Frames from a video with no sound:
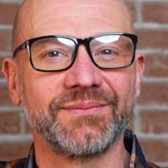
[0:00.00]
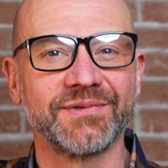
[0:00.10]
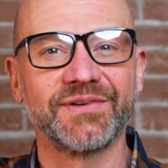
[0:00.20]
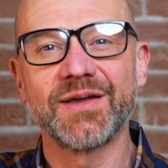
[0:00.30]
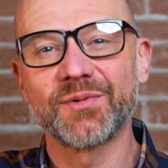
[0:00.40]

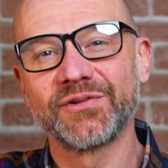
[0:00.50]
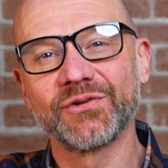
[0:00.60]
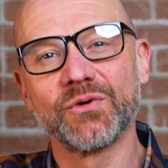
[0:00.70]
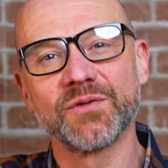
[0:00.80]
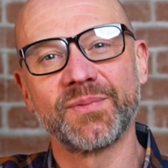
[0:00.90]
Today I'm going to
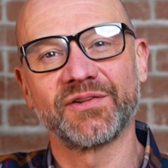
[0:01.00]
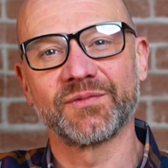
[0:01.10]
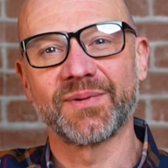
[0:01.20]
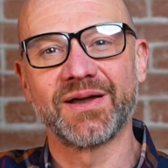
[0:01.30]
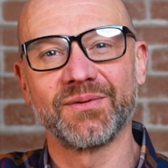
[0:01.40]
talk a bit
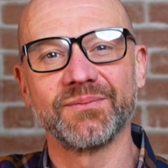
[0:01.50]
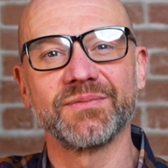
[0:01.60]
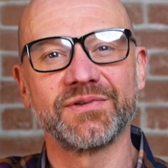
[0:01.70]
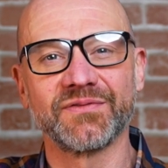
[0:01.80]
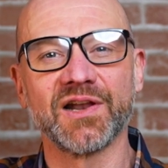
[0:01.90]

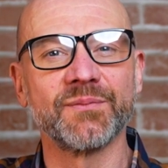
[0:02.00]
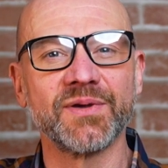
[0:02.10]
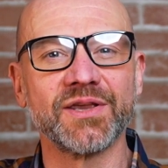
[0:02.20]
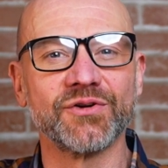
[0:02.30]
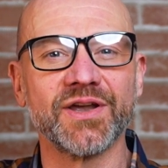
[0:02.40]
about
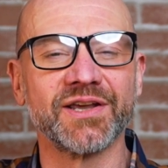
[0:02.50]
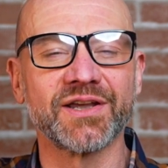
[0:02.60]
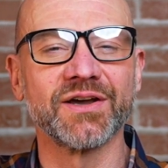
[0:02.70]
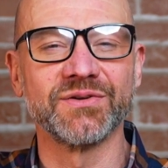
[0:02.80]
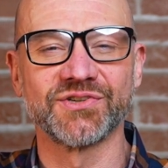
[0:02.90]
developing your inner
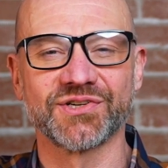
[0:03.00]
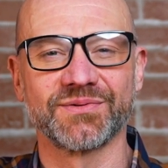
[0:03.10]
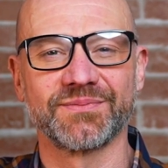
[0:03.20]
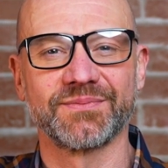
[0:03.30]
coach.